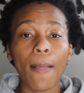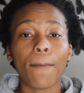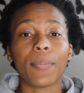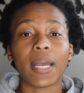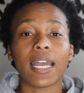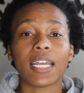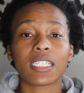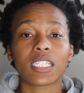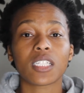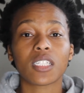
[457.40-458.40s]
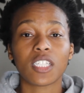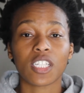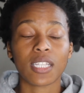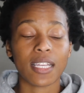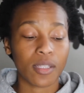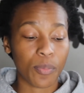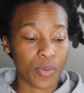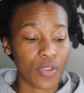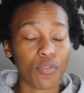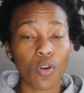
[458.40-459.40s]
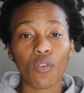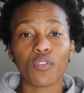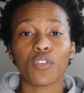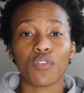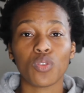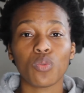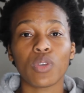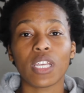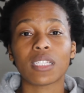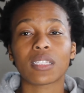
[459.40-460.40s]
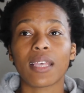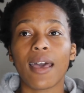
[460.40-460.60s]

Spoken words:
but just as a brief overview, is